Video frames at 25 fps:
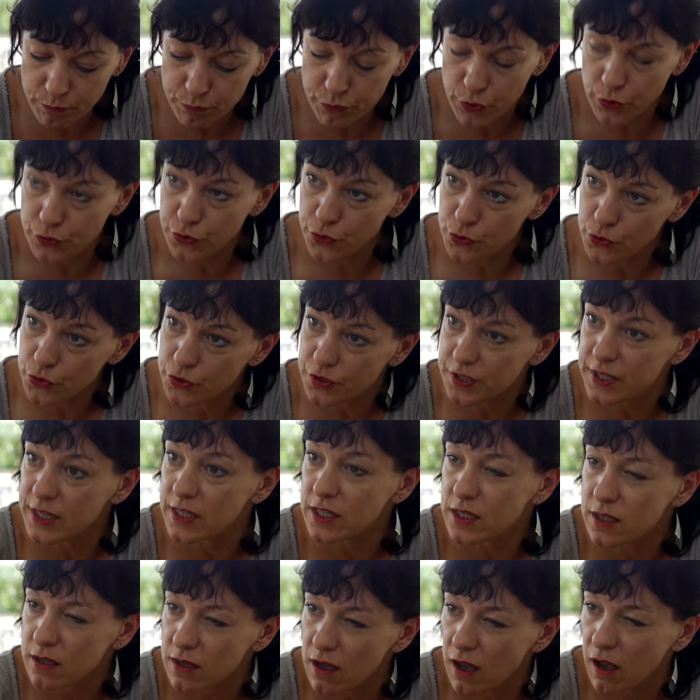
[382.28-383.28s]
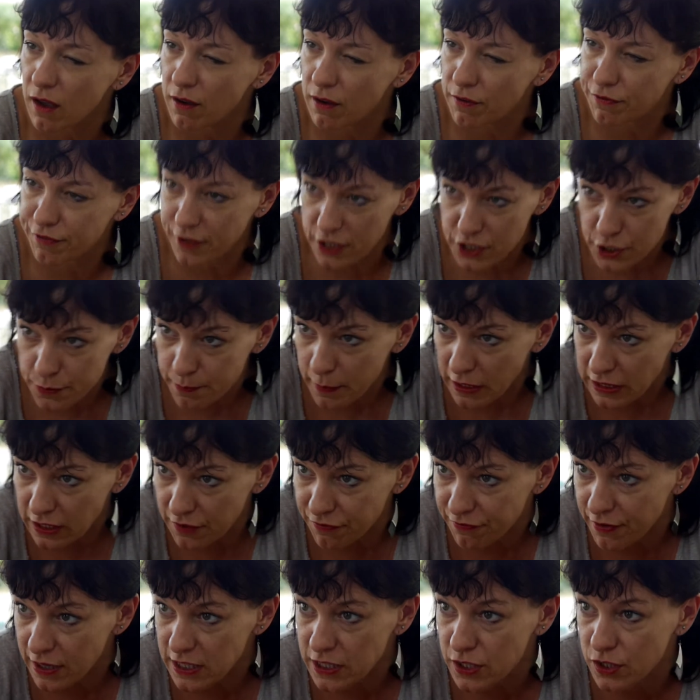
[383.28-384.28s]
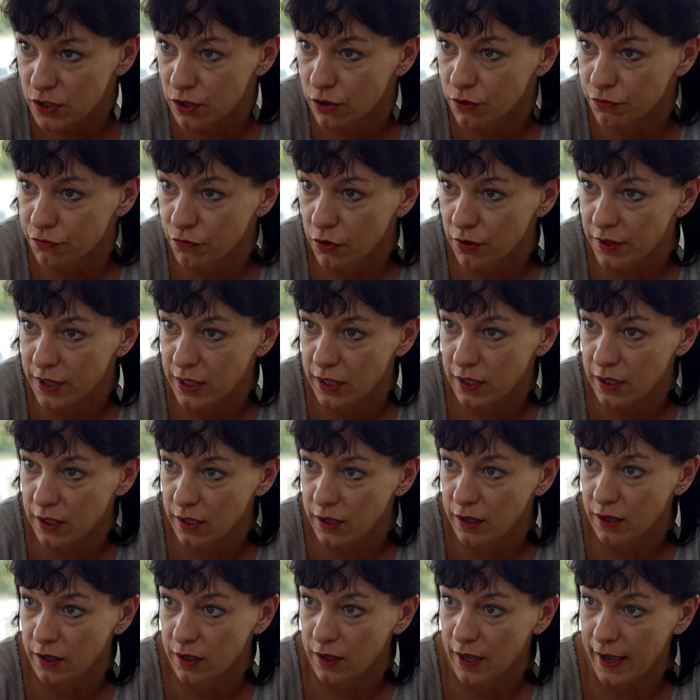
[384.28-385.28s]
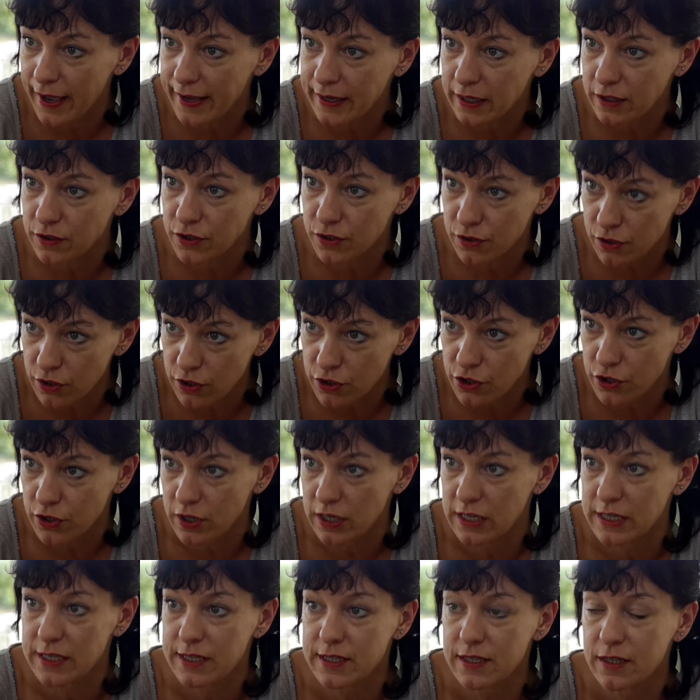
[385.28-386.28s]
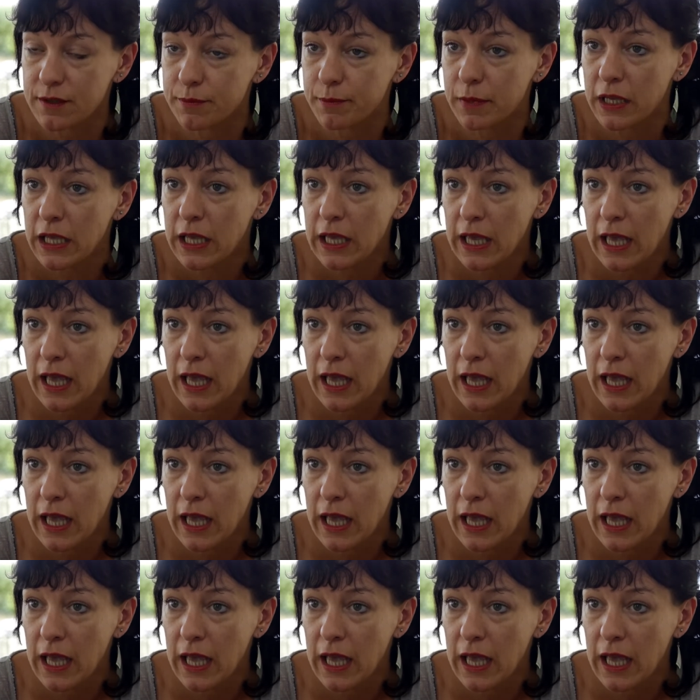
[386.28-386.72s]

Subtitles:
produced this first manifesto for the eco-socialism,